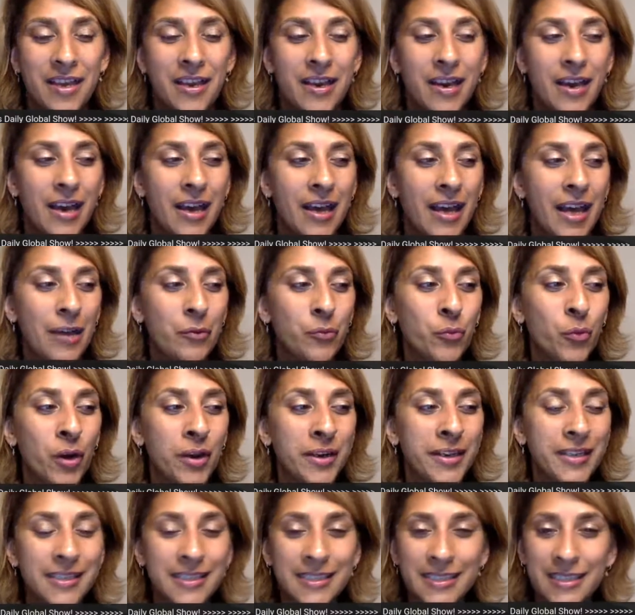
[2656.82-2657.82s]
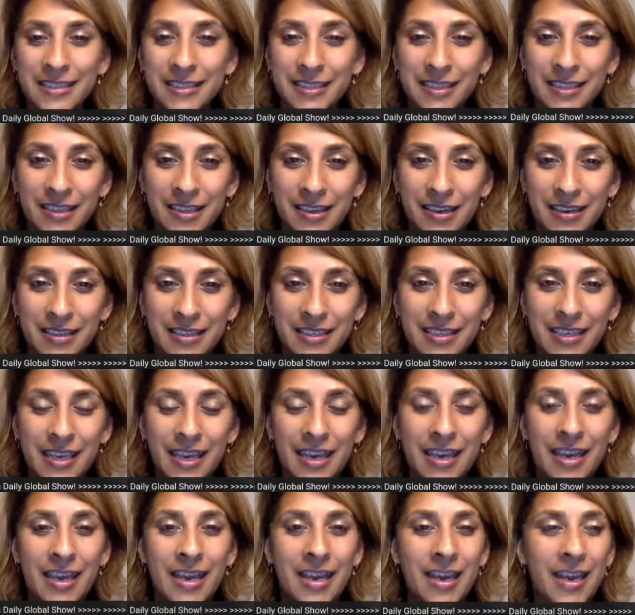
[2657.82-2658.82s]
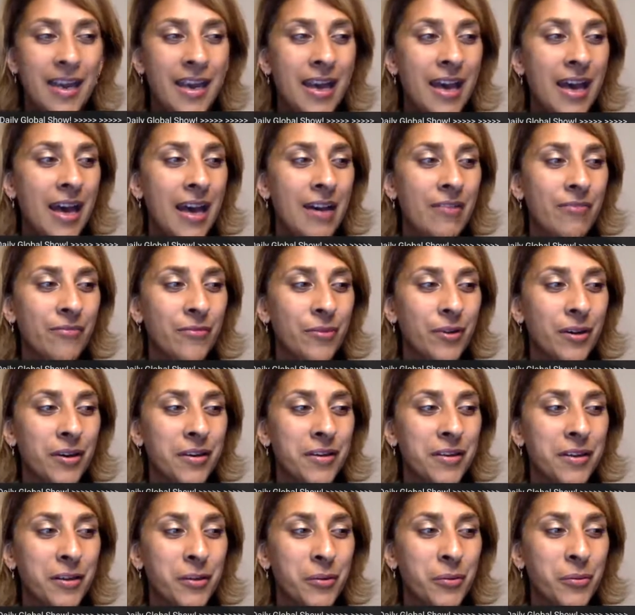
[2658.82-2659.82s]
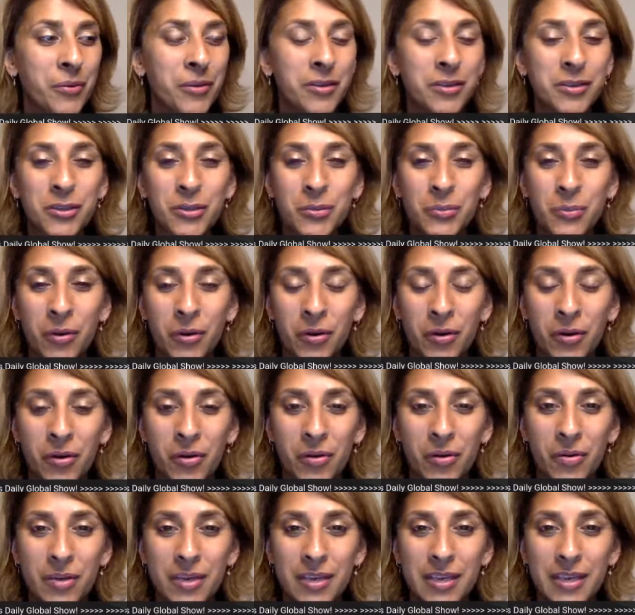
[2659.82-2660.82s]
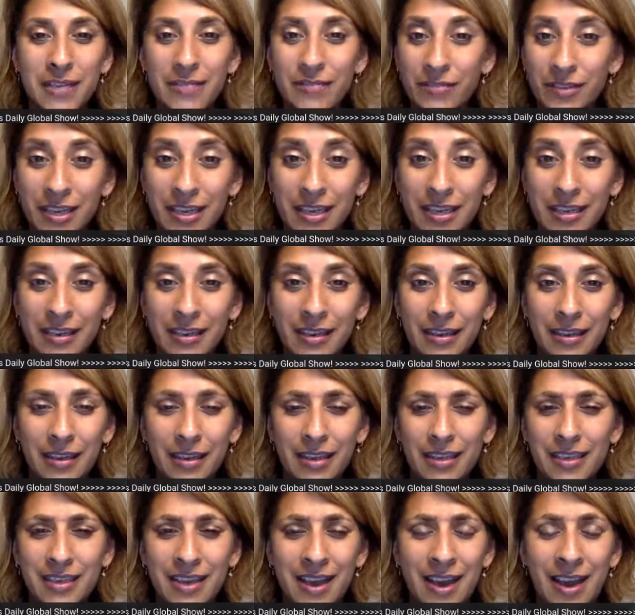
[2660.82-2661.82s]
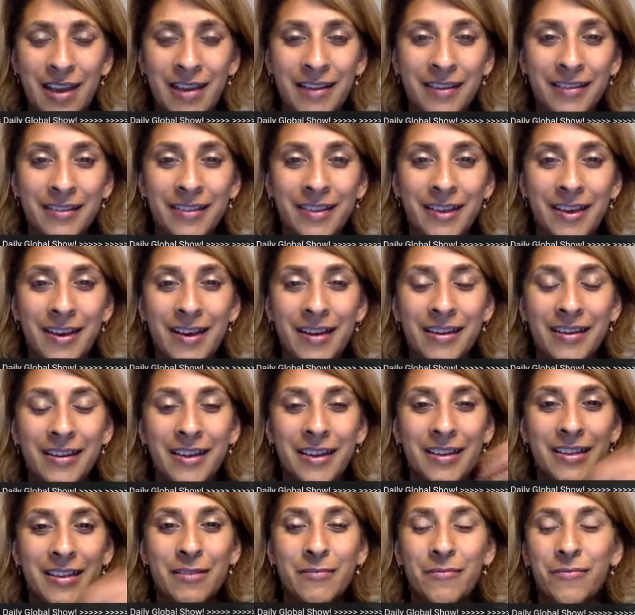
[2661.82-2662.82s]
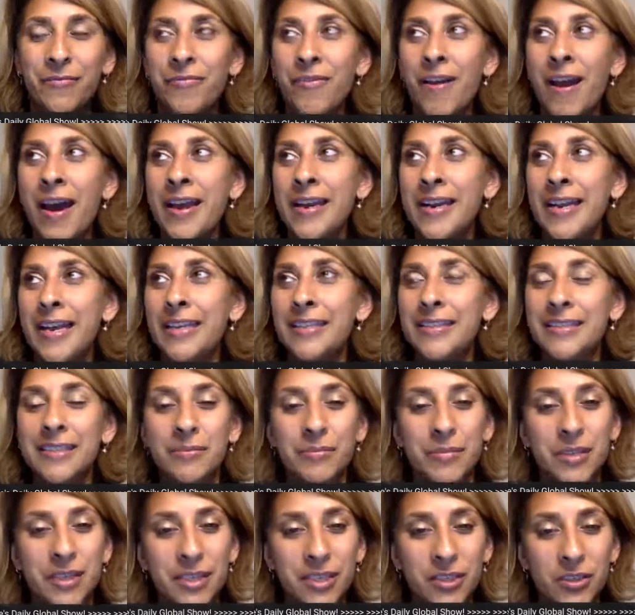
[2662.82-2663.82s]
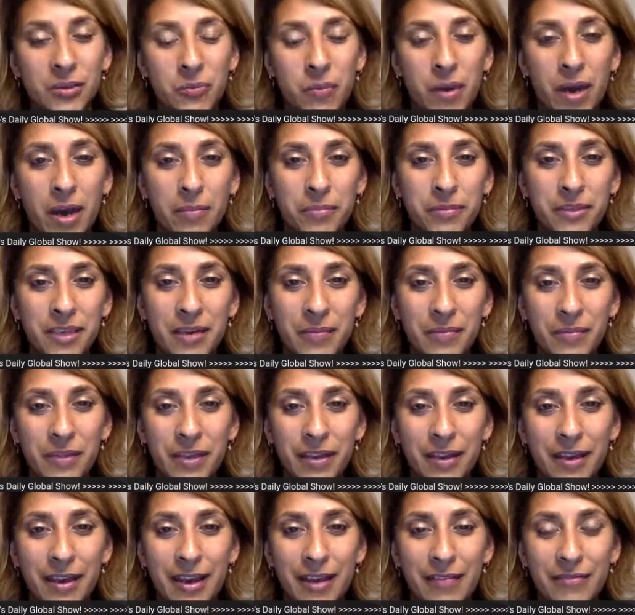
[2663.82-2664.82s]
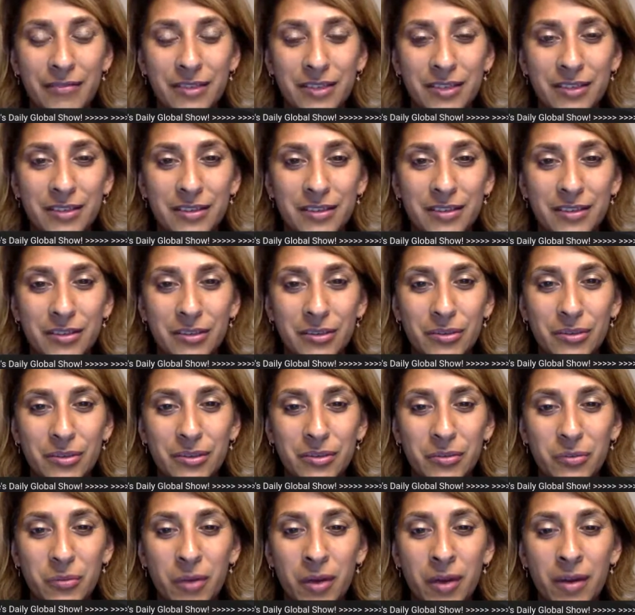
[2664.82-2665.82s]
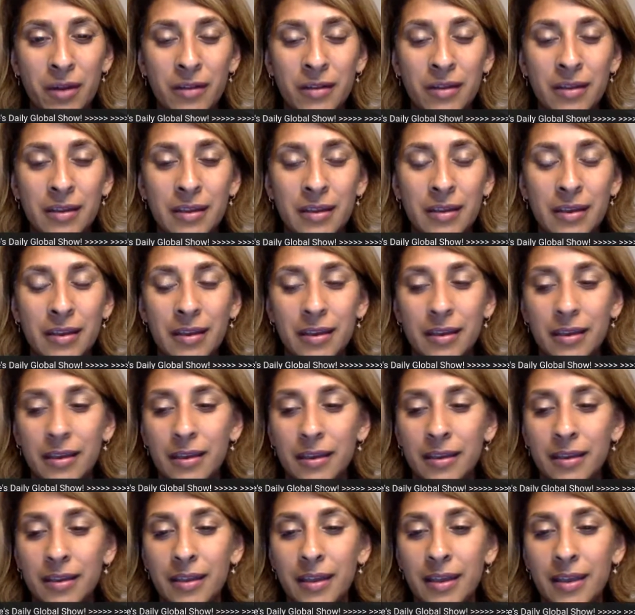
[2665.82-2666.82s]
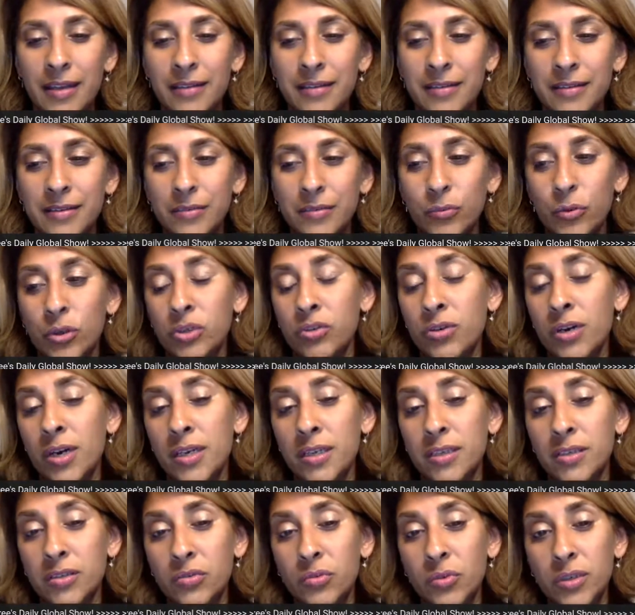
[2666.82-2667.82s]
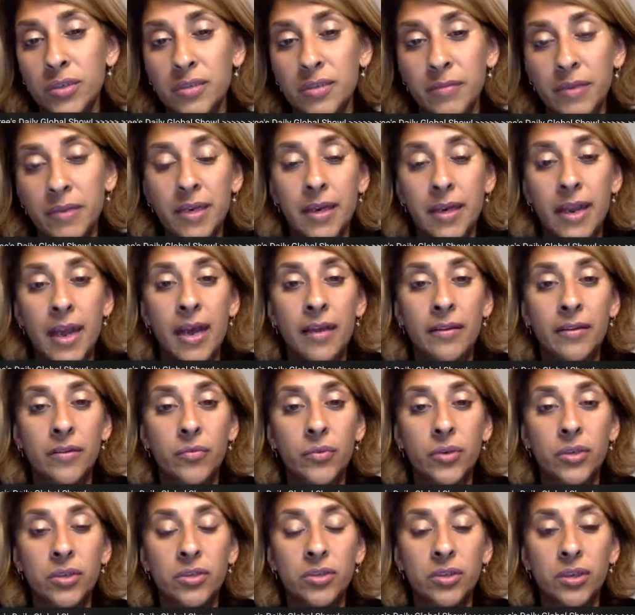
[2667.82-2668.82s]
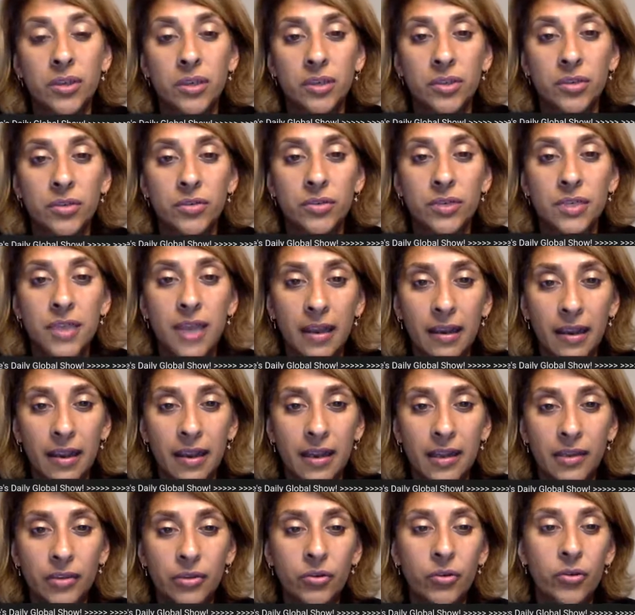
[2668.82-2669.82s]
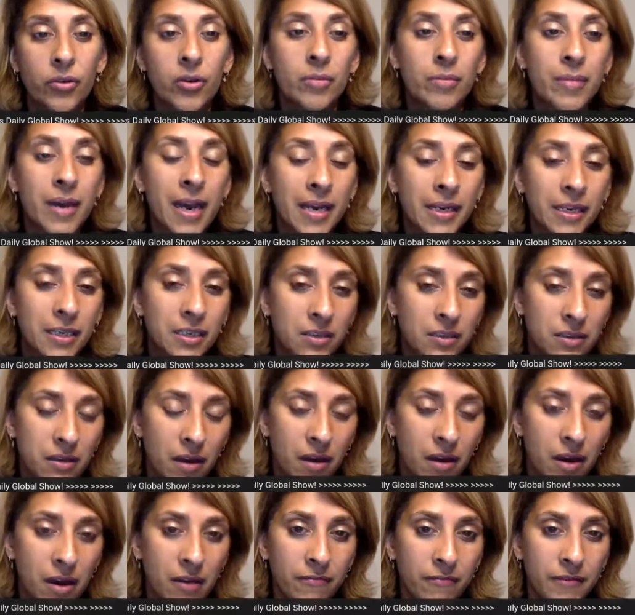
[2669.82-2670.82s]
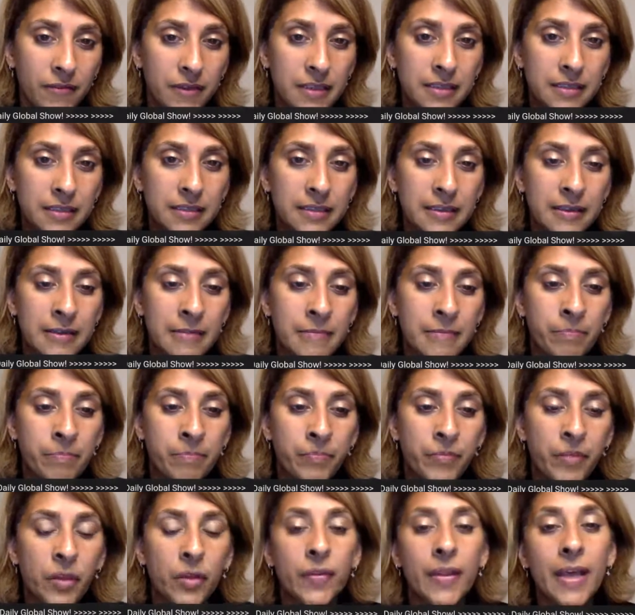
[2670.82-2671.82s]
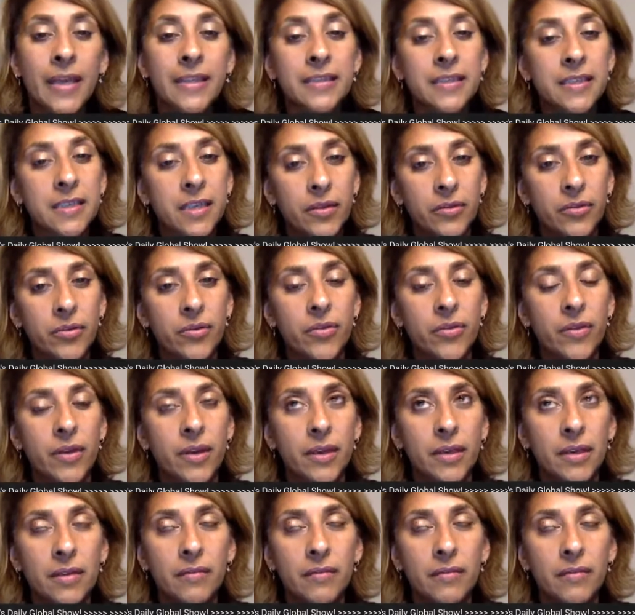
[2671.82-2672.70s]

I had one at 6 o'clock today. I have another one tomorrow evening at like 9 o'clock. And then Friday, something just popped up that I have to do as well. And we're trying to squeeze them in now that we're starting to do telehealth, going back into the office. That's another thing.